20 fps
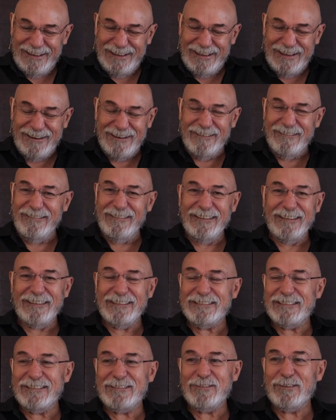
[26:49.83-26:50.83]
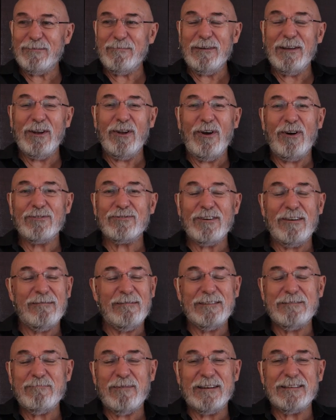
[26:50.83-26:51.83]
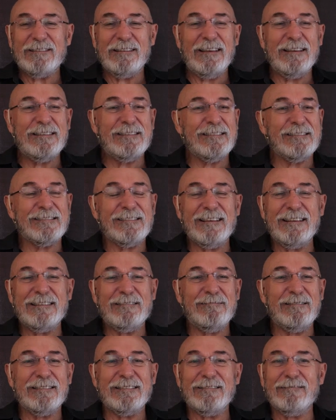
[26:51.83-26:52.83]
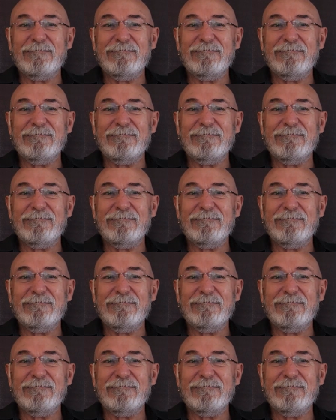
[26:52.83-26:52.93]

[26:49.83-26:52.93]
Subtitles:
And I realized it took me a long time. And my teacher said to me, says,